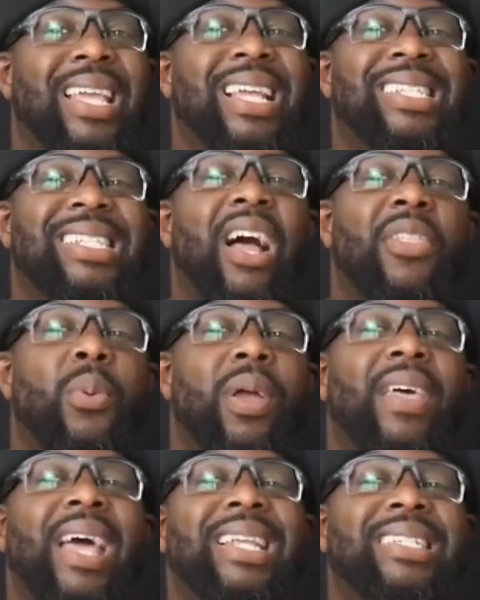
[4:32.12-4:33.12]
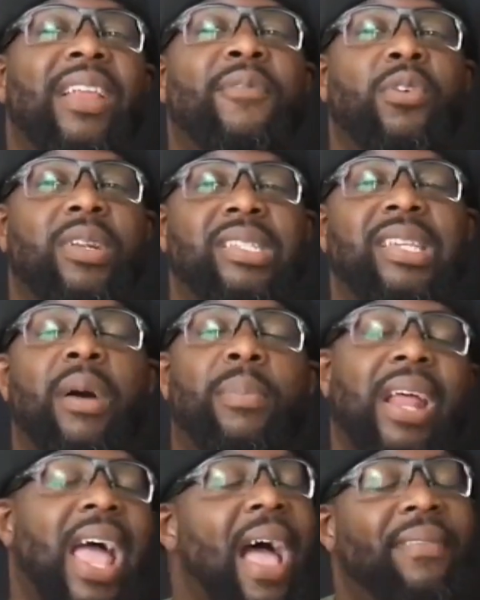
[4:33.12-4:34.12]
can sound the way that I intend for it to sound,
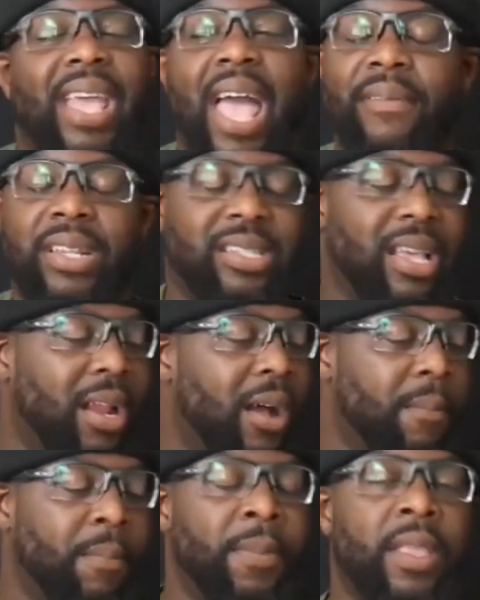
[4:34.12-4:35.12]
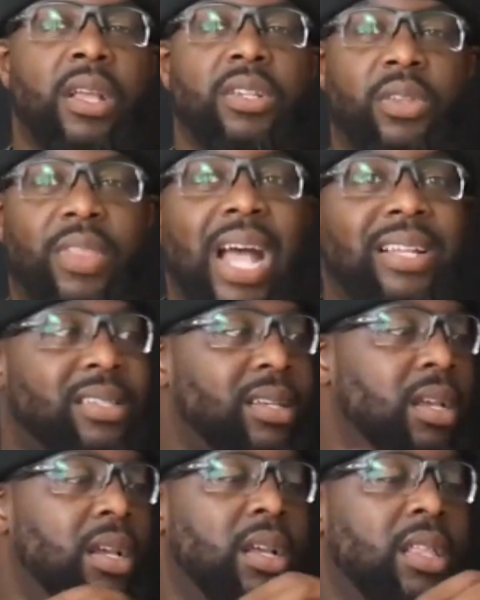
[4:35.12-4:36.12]
but I have to have it set up. So
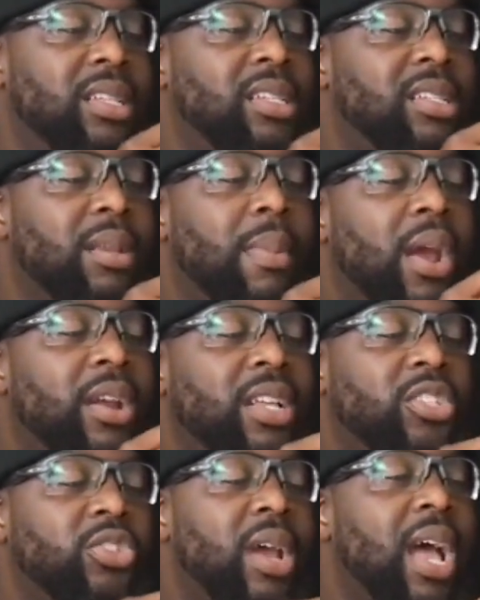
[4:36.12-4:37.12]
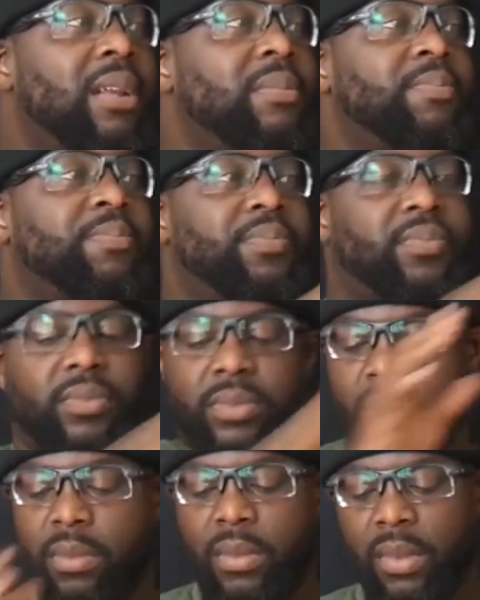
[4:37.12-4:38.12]
that's, this is American Strat.
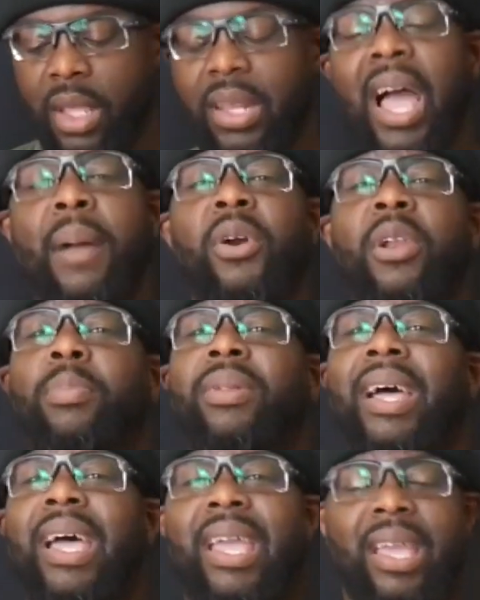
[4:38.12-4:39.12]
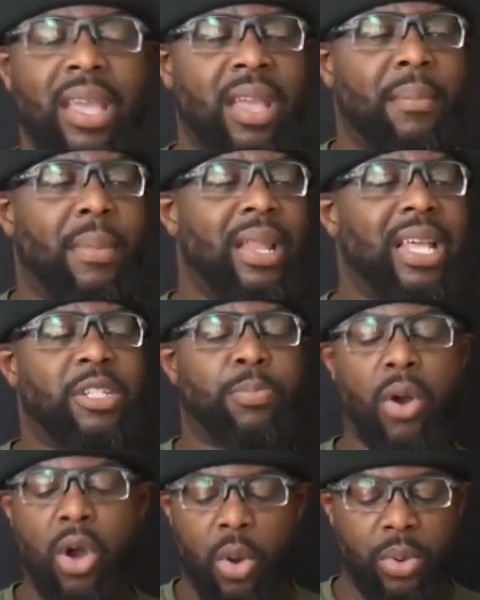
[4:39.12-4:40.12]
Now I'm going to play my
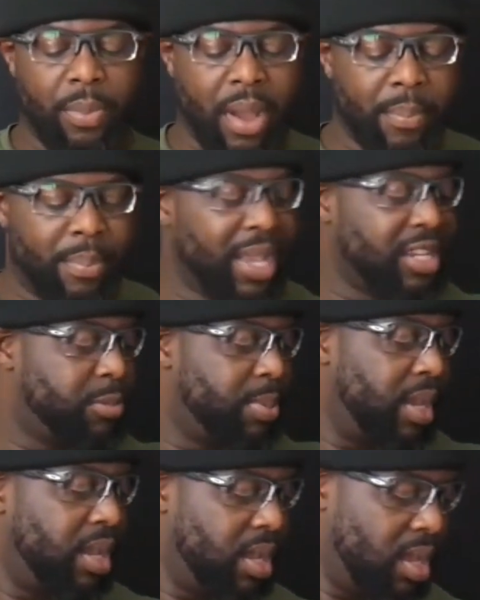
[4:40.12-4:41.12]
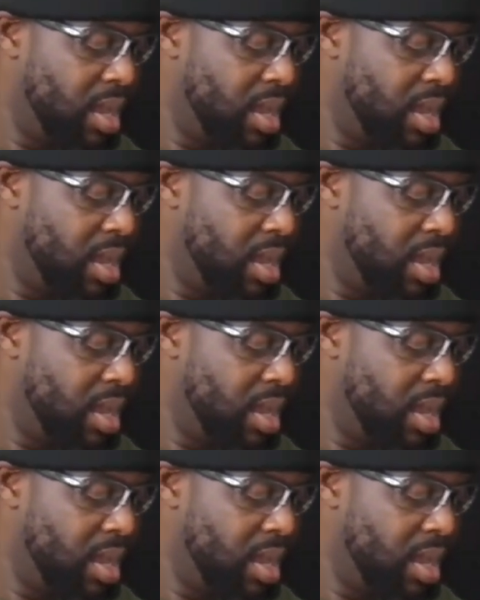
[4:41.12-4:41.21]
Les Paul with my Bigsby